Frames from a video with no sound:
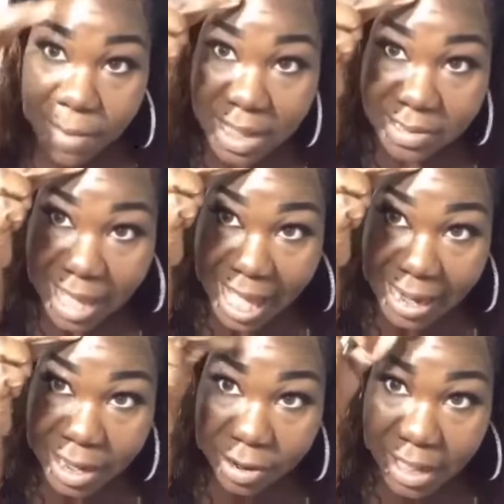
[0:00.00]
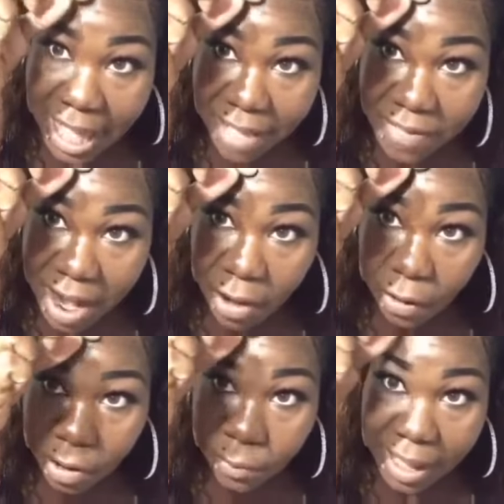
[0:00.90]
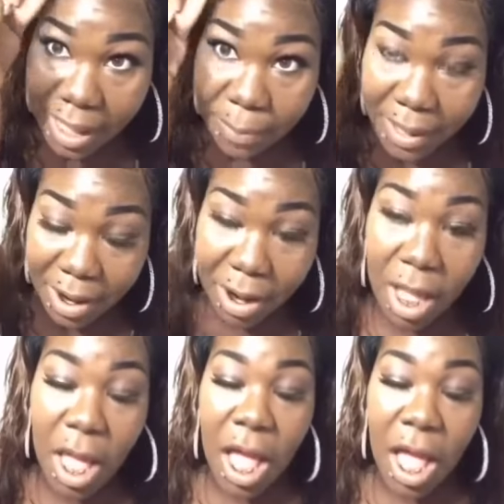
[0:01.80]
because I literally have hair all the way up here.